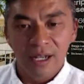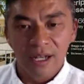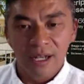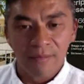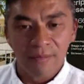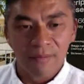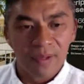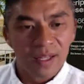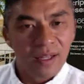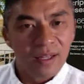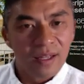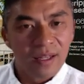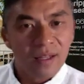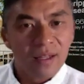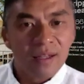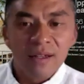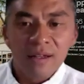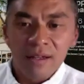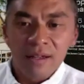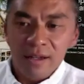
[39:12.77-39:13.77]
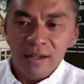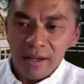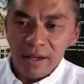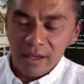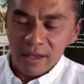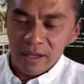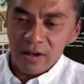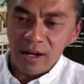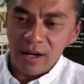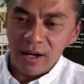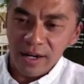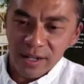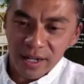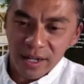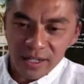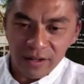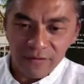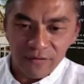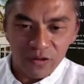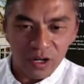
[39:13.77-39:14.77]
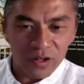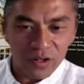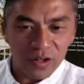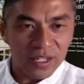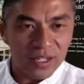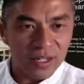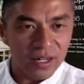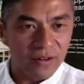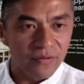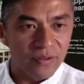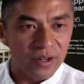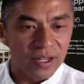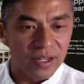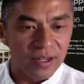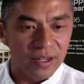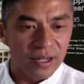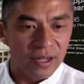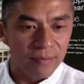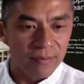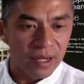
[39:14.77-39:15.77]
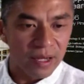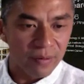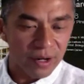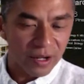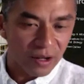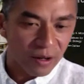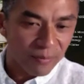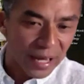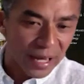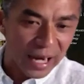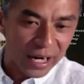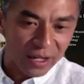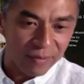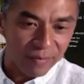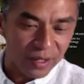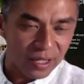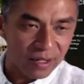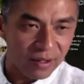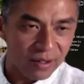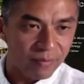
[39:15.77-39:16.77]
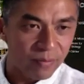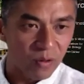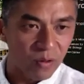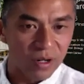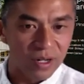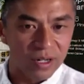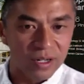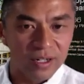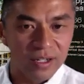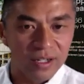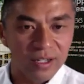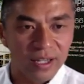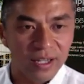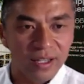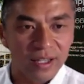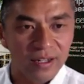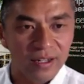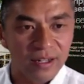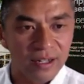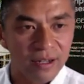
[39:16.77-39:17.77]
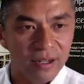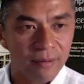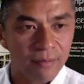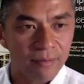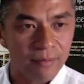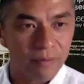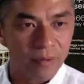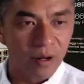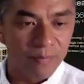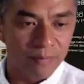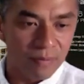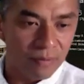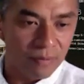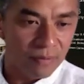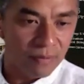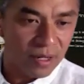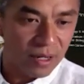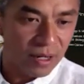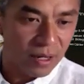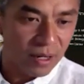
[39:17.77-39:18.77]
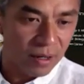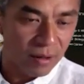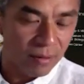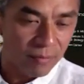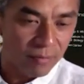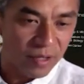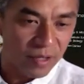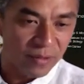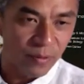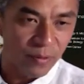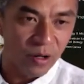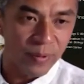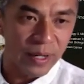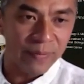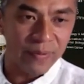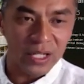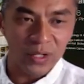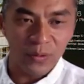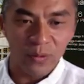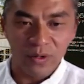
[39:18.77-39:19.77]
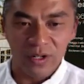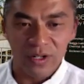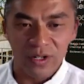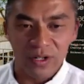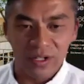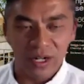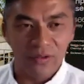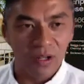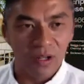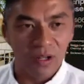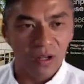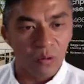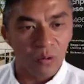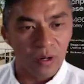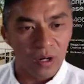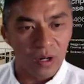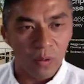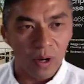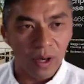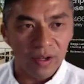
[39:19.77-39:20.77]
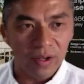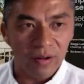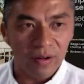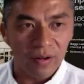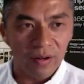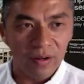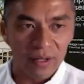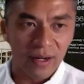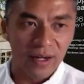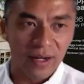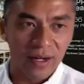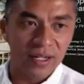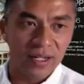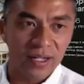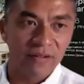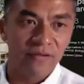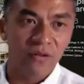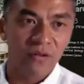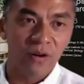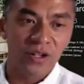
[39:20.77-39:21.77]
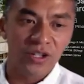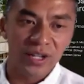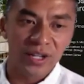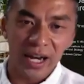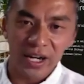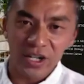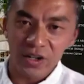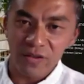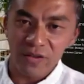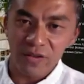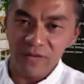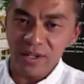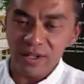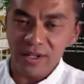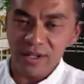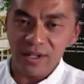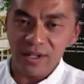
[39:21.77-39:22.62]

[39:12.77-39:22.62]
Um, in the context of drug discovery, um, I want to go back a bit more and say that um, neuro, um, these neuropeptides were discovered quite a while ago in the context of Freud's adjuvant